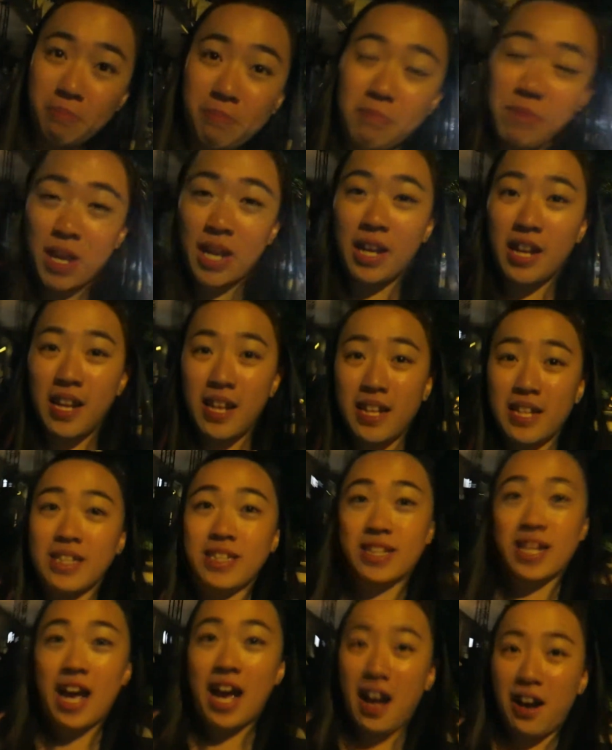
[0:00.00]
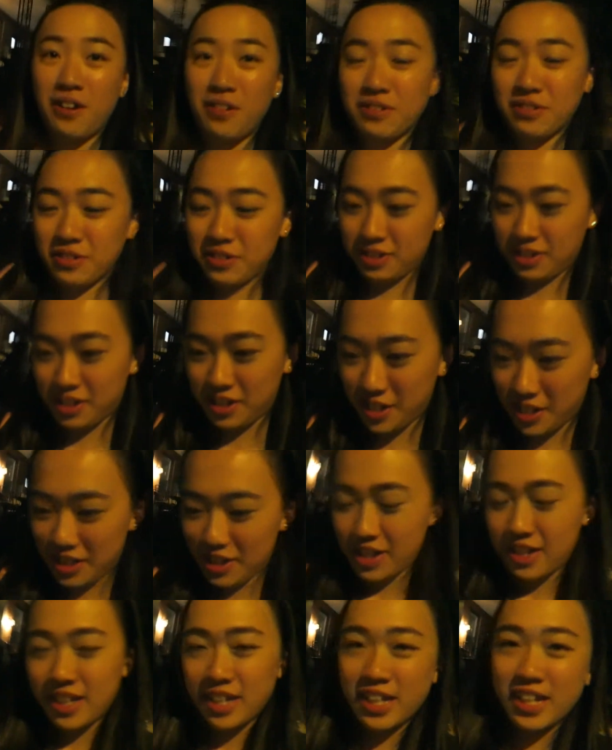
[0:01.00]
Beni's house
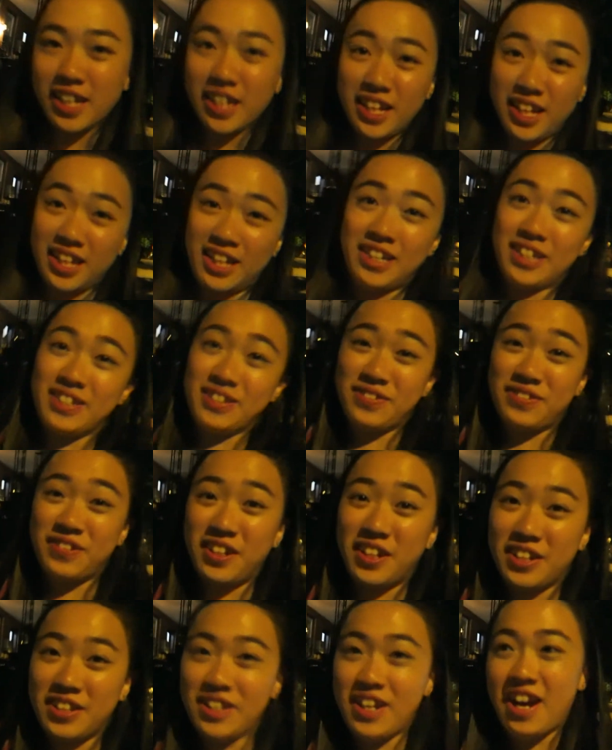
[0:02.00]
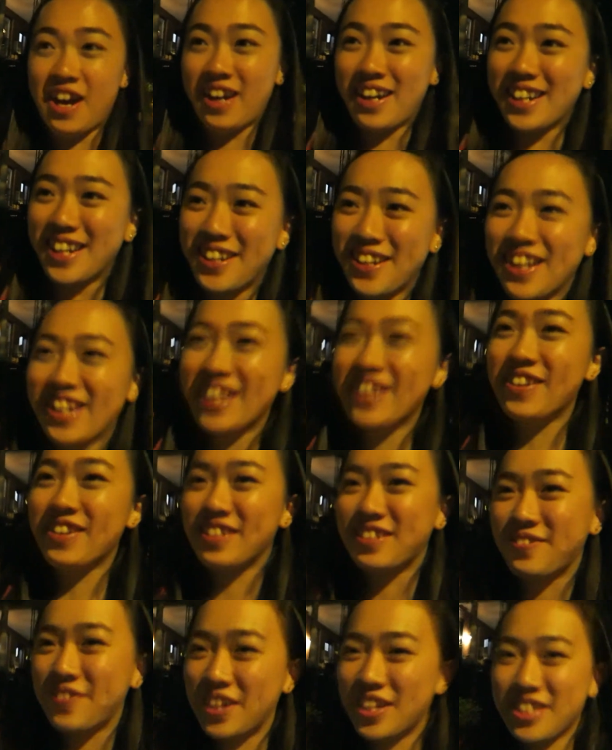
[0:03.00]
and it's really dark
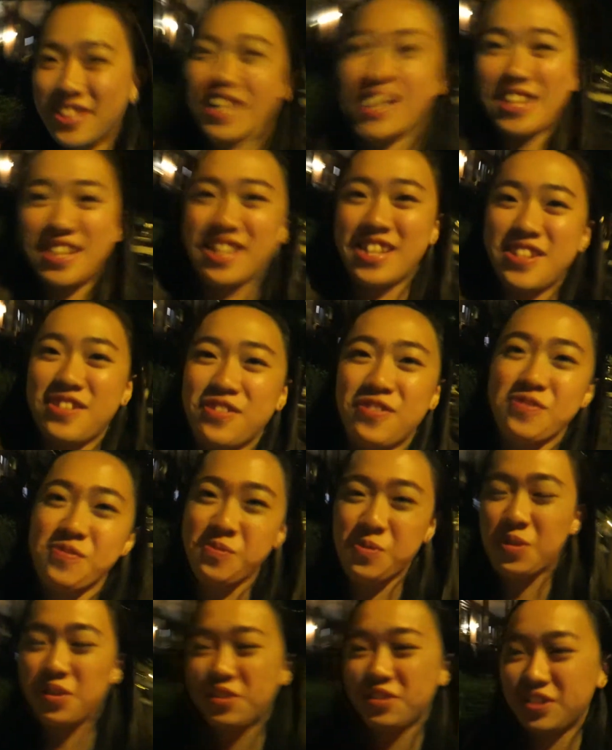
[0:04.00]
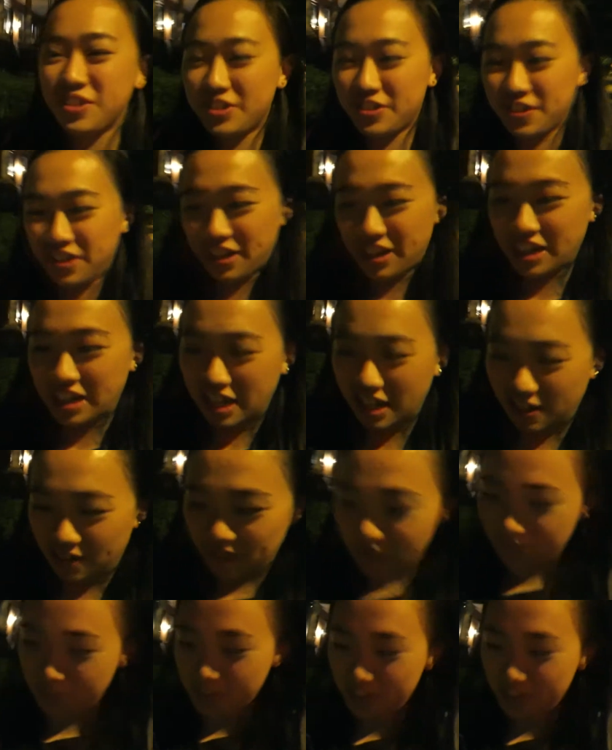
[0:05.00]
because I don't want to leave.